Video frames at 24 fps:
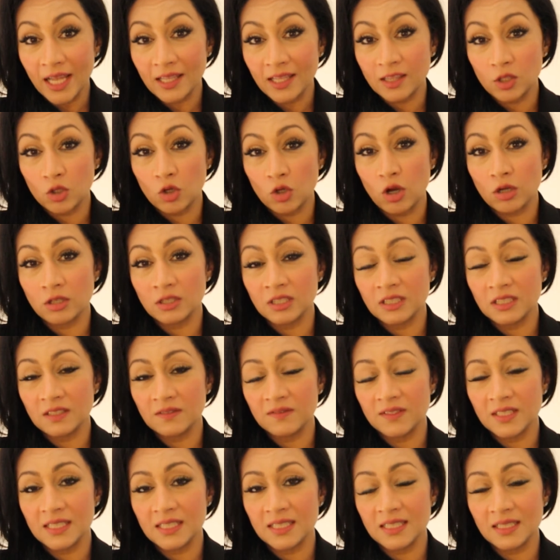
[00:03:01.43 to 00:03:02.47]
at the
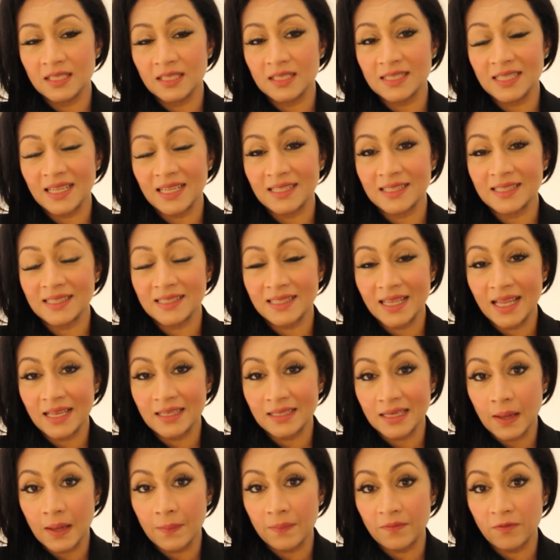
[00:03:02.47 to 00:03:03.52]
cognitive dissonance and
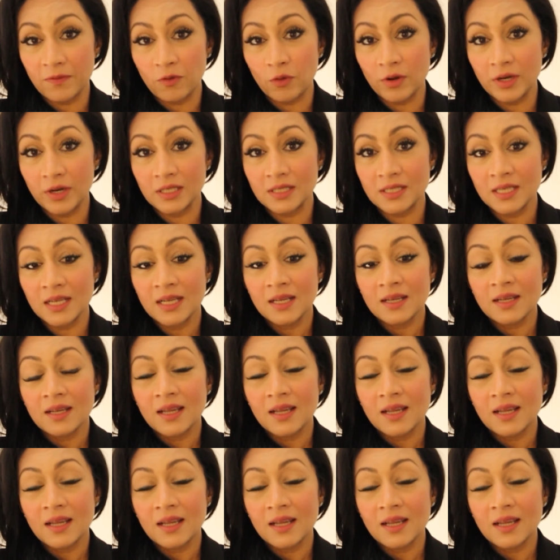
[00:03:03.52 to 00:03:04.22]
stand up for it